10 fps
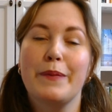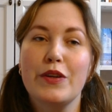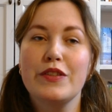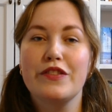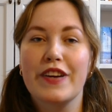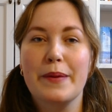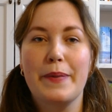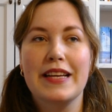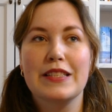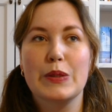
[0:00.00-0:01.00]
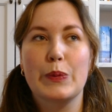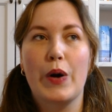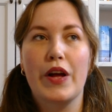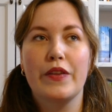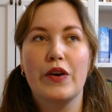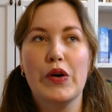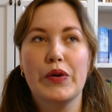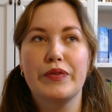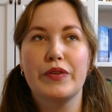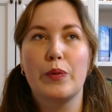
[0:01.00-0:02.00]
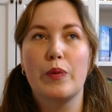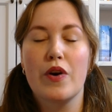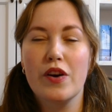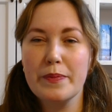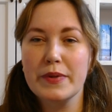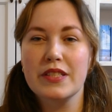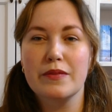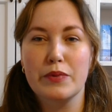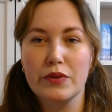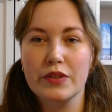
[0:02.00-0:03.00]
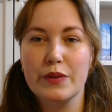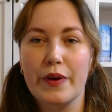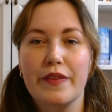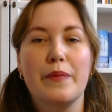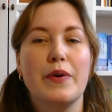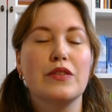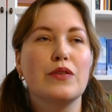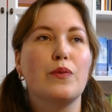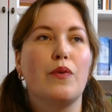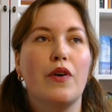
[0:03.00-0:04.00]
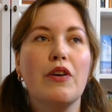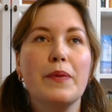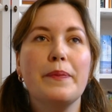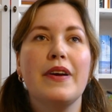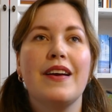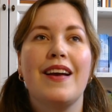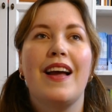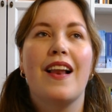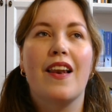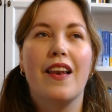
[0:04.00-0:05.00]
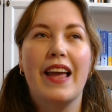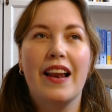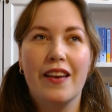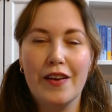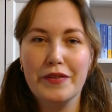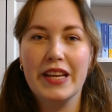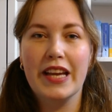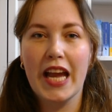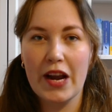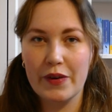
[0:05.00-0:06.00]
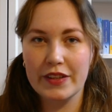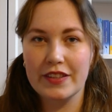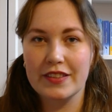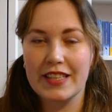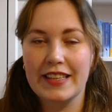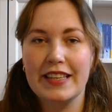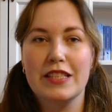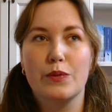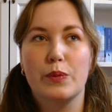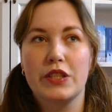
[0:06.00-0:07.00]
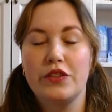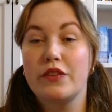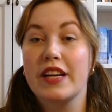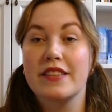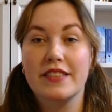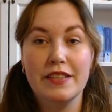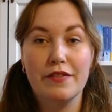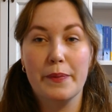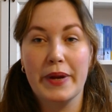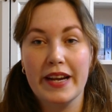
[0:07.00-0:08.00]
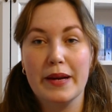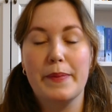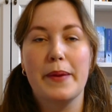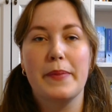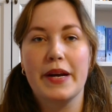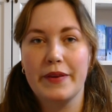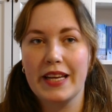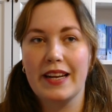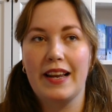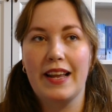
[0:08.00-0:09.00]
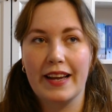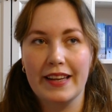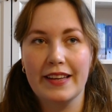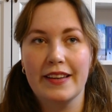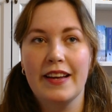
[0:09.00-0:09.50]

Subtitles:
going to recommend one of the warmest books with the most warm and loving characters, and that is What You Can See From Here by Mariana Leky.